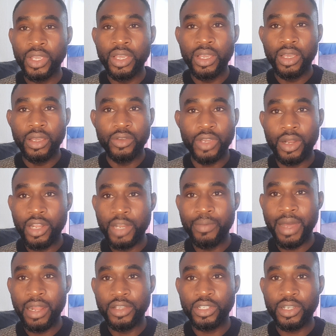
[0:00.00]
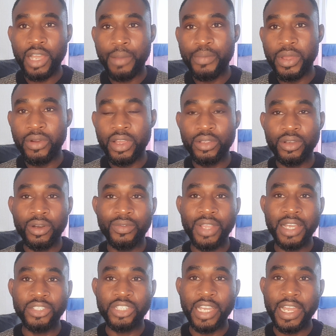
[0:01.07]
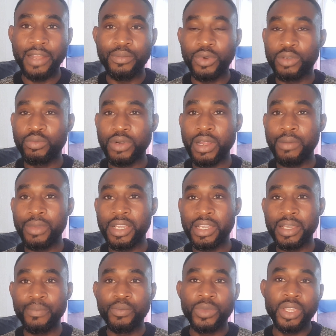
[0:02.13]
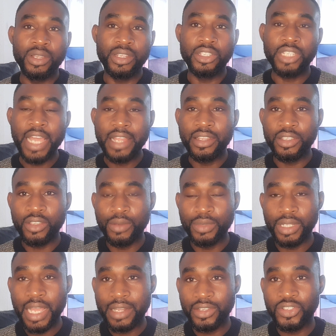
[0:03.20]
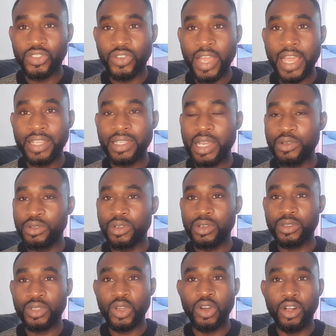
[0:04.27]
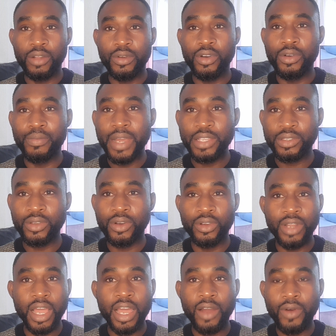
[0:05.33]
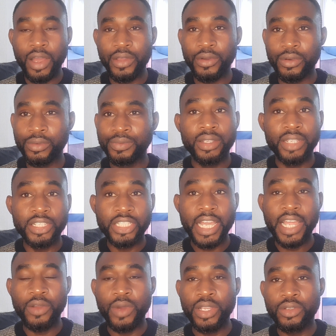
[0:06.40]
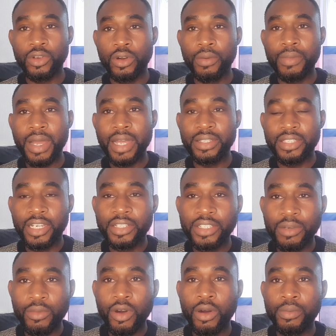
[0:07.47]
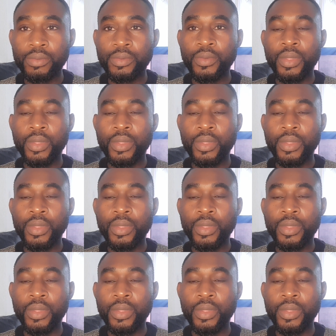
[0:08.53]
You are not the biological parent of that child, but probably the child did something that is right, and you just call, "Oh, my son, how are you?" The child went home and told the mom,